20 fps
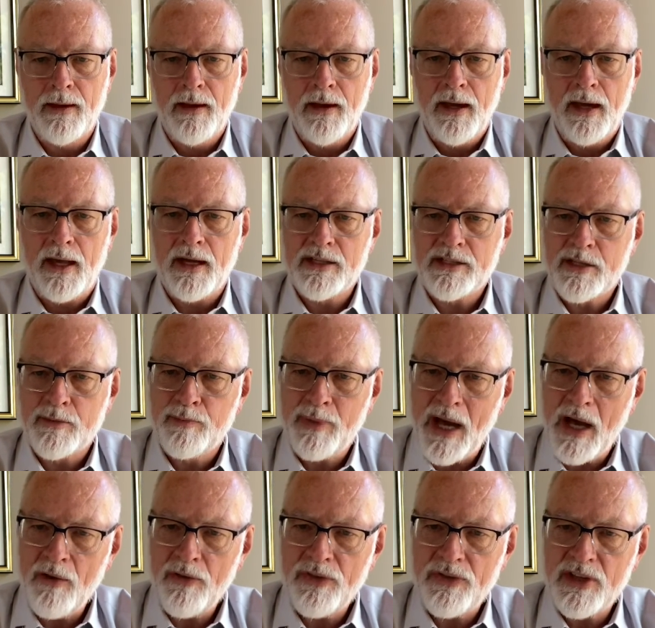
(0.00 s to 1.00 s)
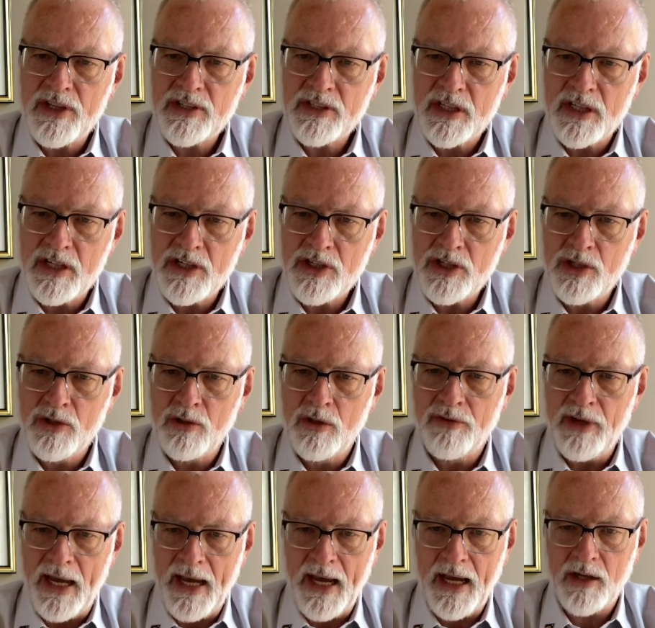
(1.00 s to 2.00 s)
And it's about this issue
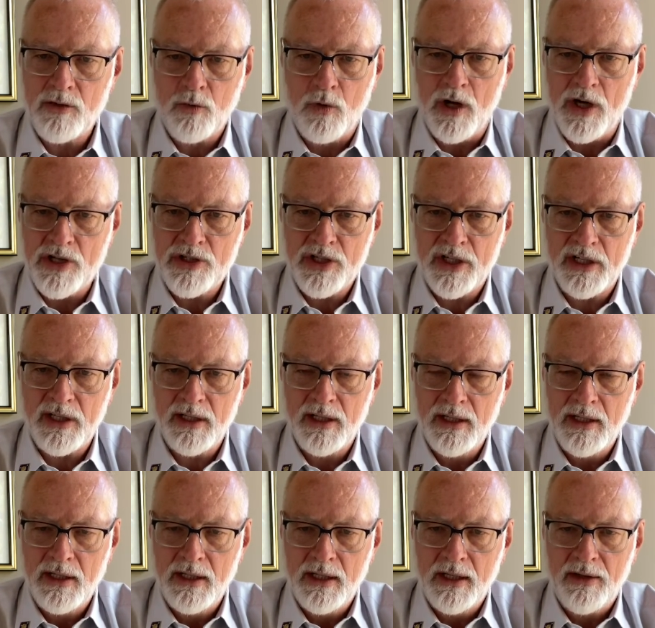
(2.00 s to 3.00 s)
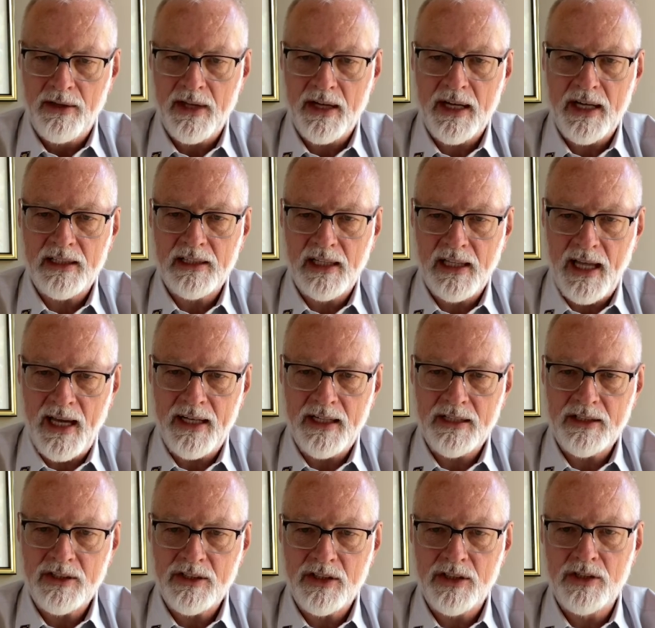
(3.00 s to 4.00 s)
of hand washing that I'd
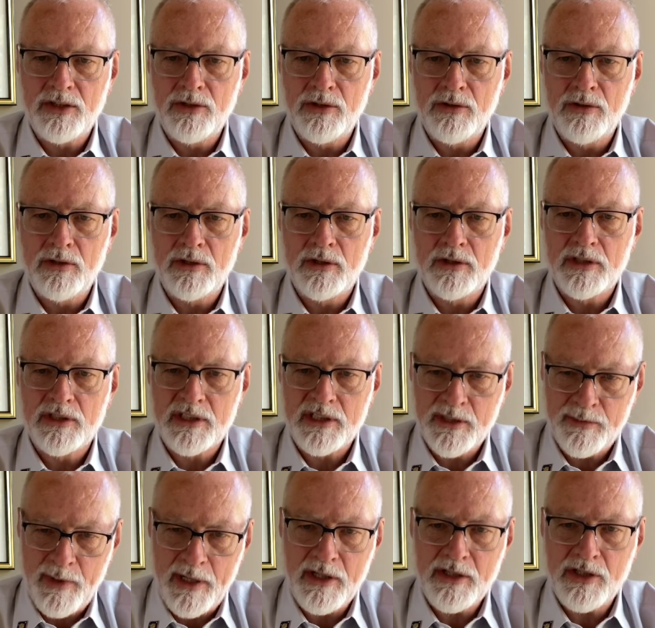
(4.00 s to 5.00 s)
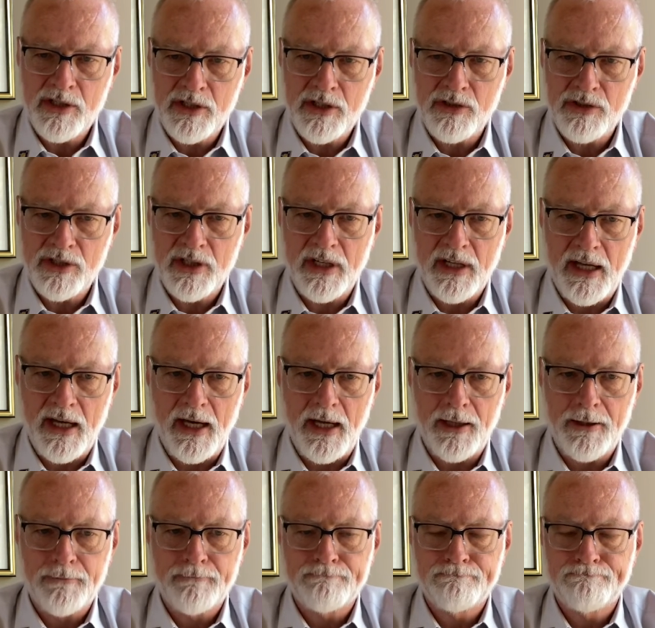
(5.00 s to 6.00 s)
like to speak to you
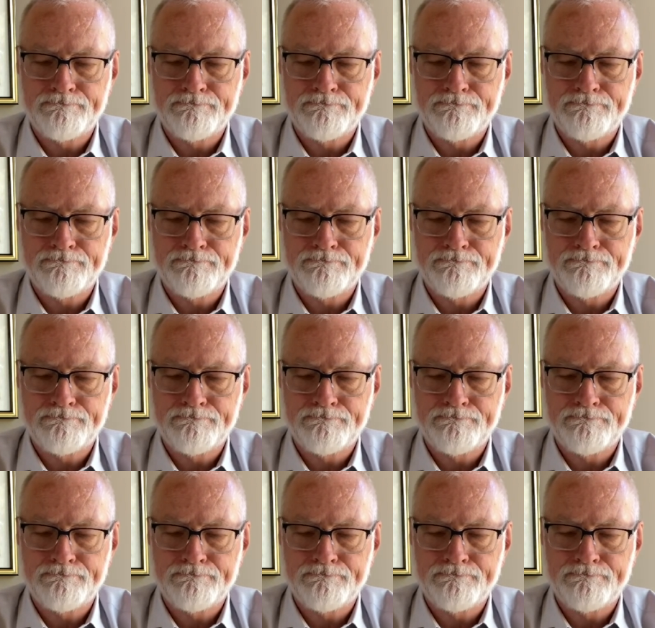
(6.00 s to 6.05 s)
today.